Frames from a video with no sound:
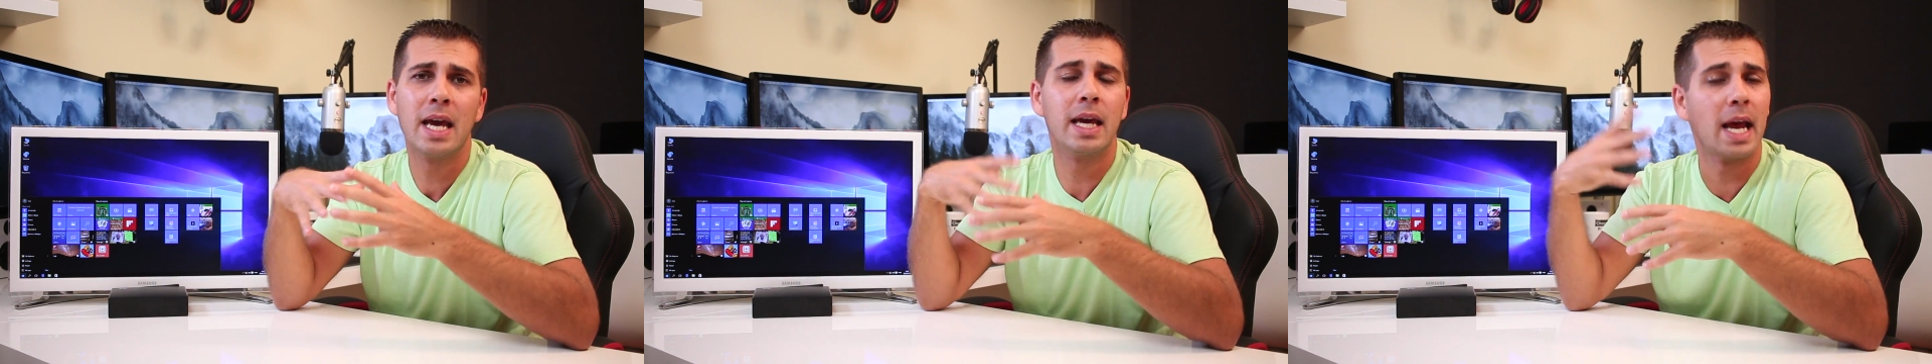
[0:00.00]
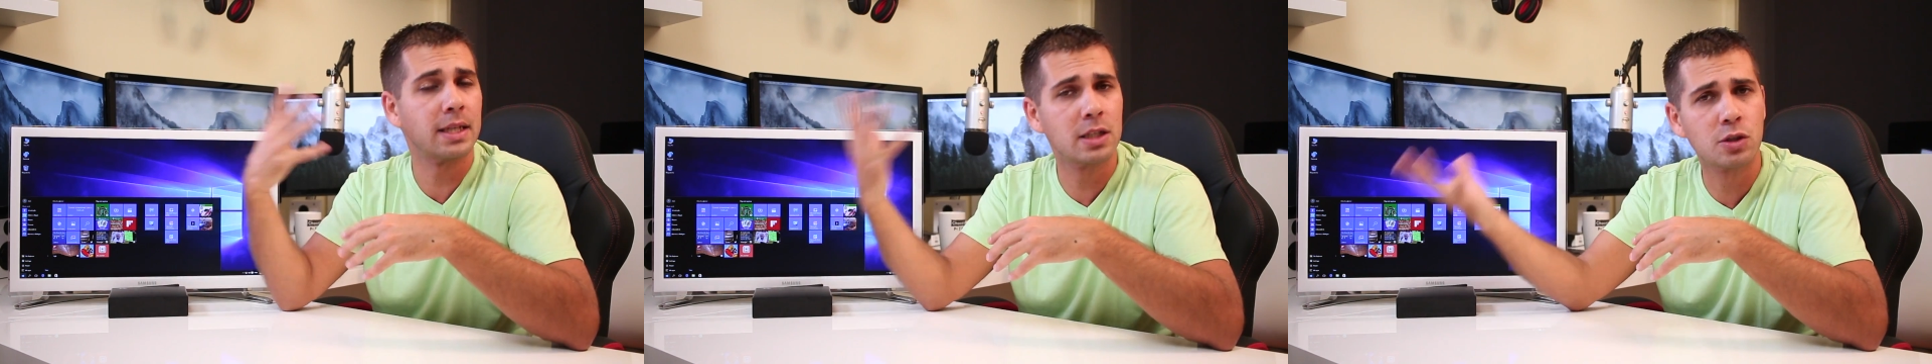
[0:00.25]
It
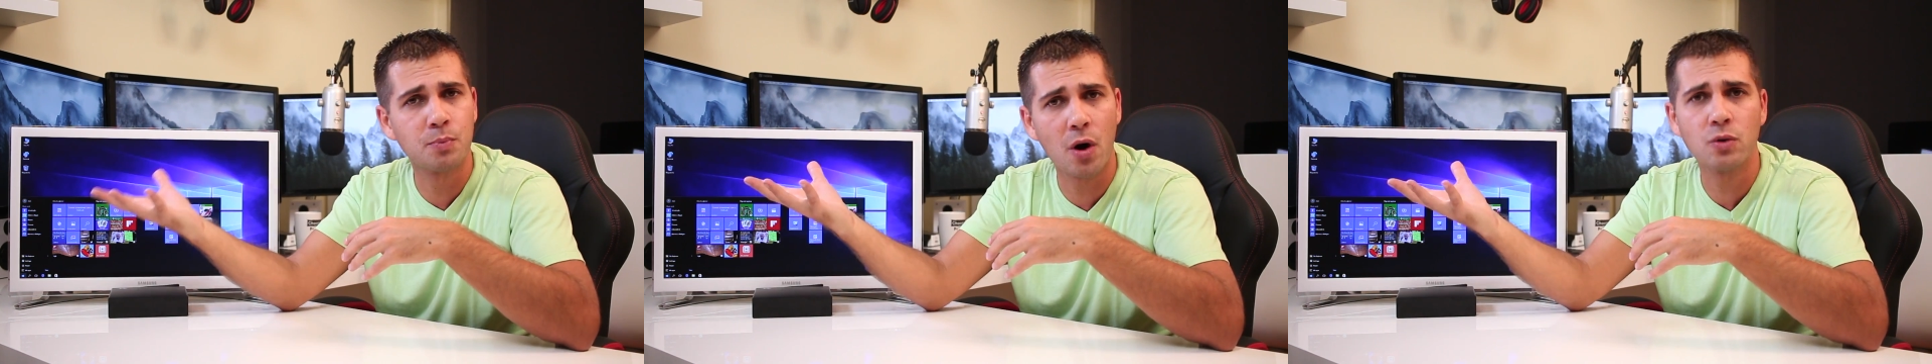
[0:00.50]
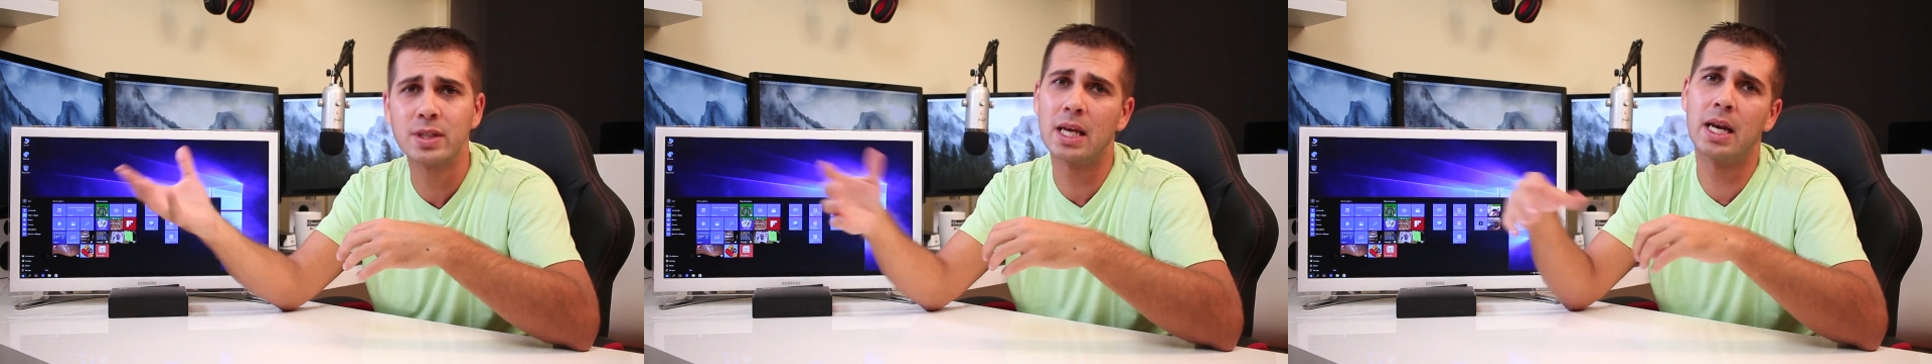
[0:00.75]
has its
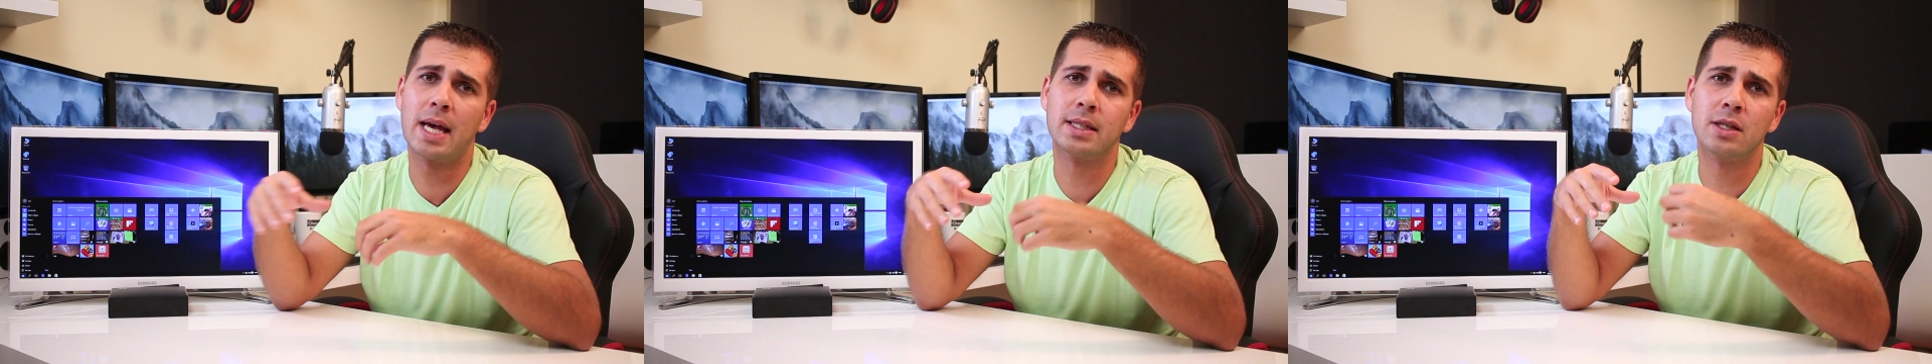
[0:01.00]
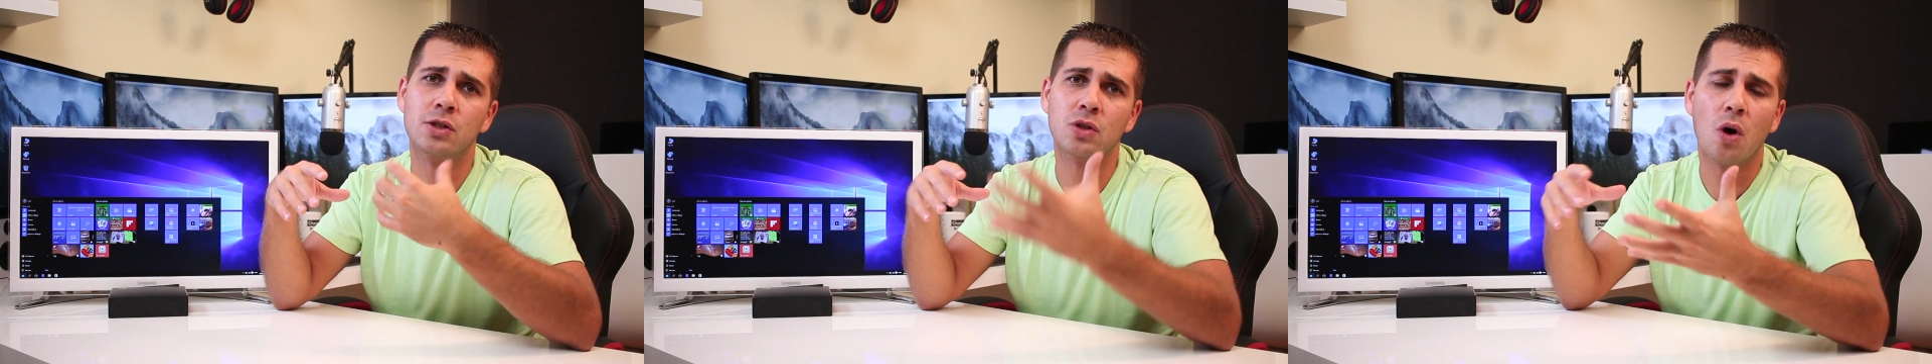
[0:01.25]
pros, it has
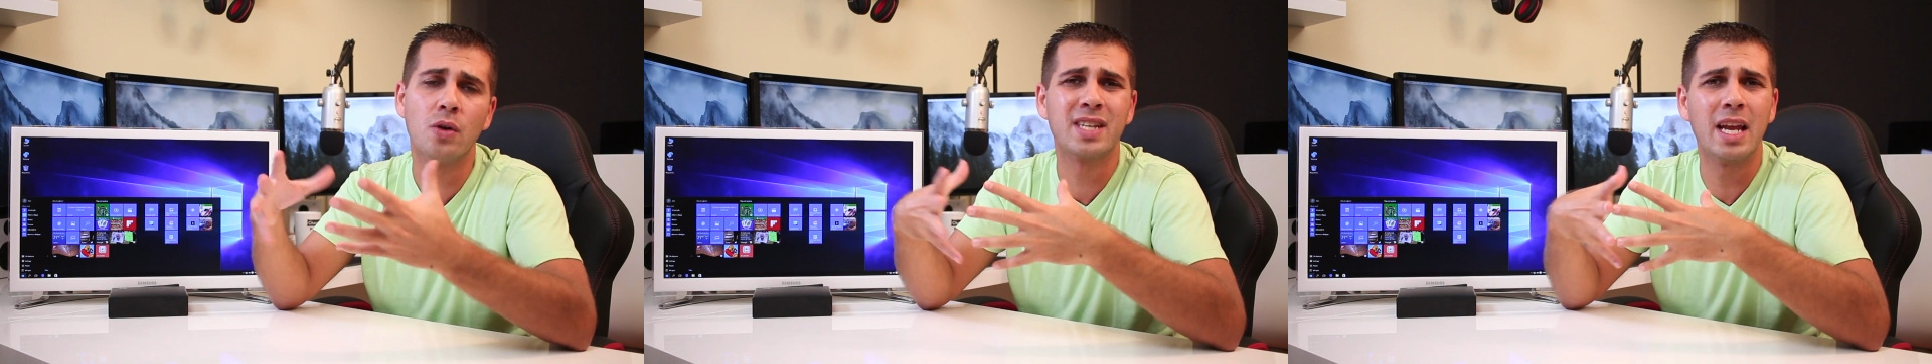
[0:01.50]
its cons,